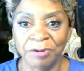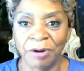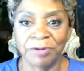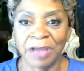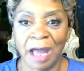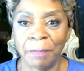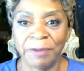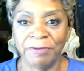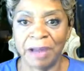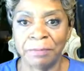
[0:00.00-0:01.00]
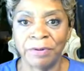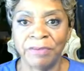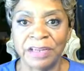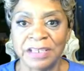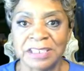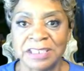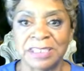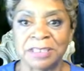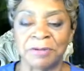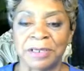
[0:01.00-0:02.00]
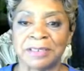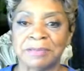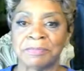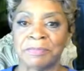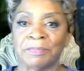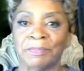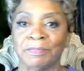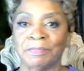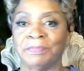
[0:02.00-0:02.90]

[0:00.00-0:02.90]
I don't own copyright privileges to it.